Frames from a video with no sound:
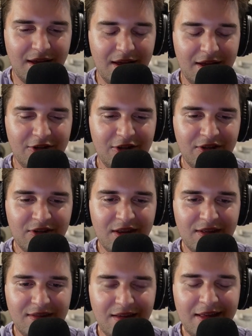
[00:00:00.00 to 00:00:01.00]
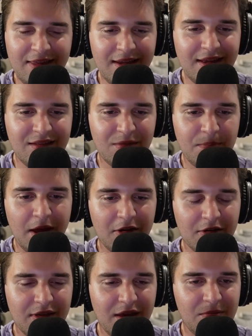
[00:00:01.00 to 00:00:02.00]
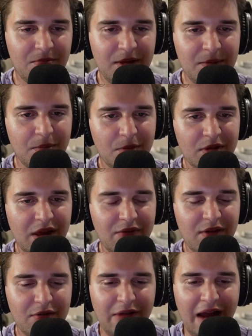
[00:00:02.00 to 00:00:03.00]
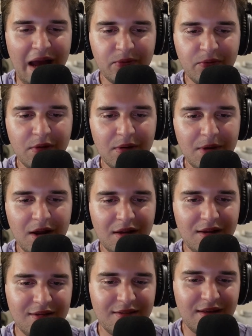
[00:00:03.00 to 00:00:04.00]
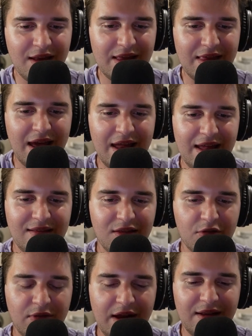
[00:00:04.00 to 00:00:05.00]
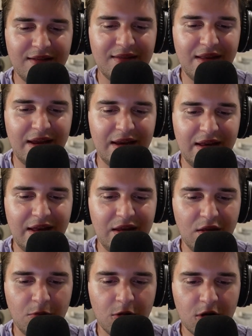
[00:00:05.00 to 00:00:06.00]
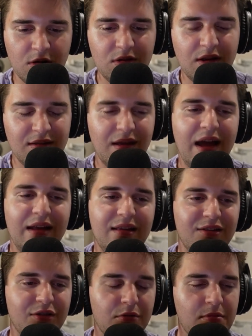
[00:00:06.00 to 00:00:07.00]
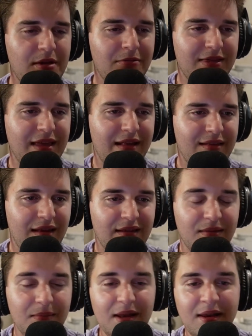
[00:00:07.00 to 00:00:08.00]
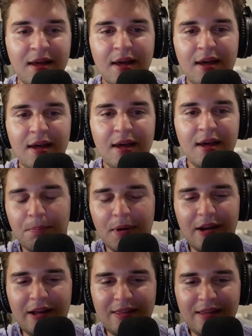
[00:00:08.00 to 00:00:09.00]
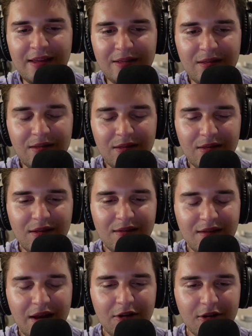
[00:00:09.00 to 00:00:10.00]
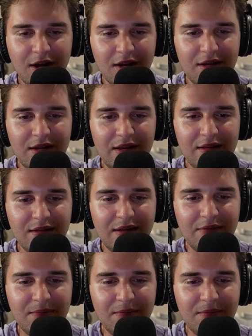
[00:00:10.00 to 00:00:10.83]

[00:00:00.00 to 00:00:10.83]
Just because I think it's better than people give it raps for. I'm not going to say that it's the greatest thing in the world because I disagree with that sentiment. But I think the Snyder Cut is a